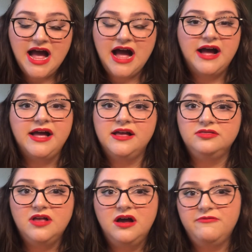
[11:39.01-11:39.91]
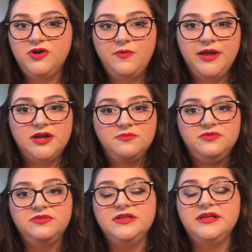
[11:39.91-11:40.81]
I love going
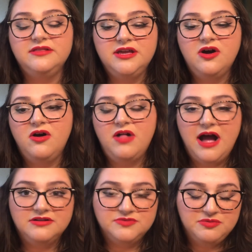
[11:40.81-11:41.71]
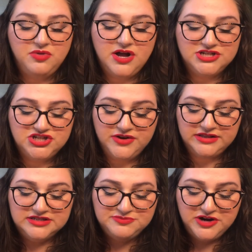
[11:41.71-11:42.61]
completely all out with blush during
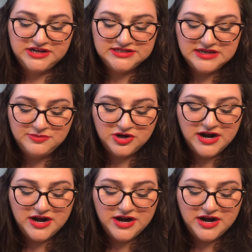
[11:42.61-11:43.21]
the spring and summer.